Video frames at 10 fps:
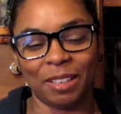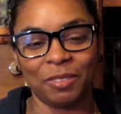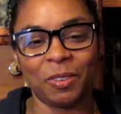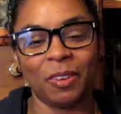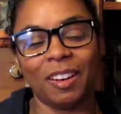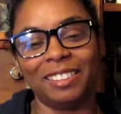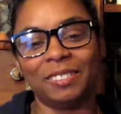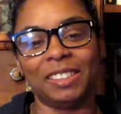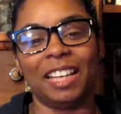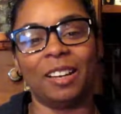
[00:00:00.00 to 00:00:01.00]
Of course,
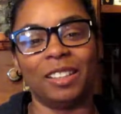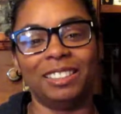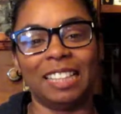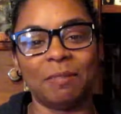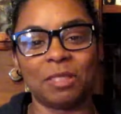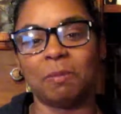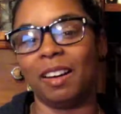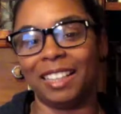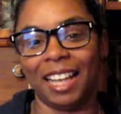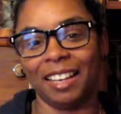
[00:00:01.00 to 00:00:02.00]
we get our James
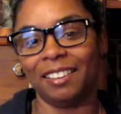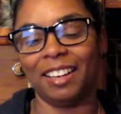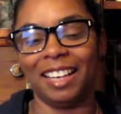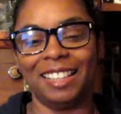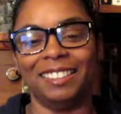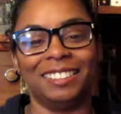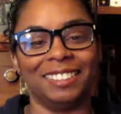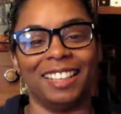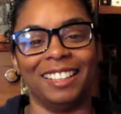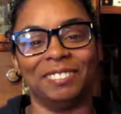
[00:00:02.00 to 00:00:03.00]
Bond-like credits
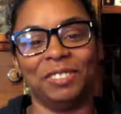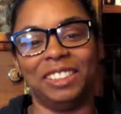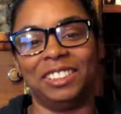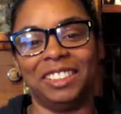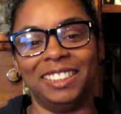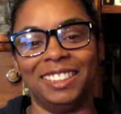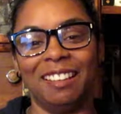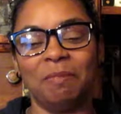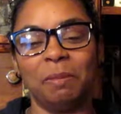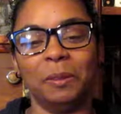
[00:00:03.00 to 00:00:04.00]
featuring
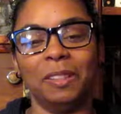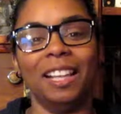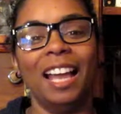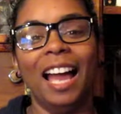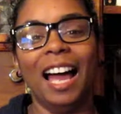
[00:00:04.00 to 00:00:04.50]
Deadpool.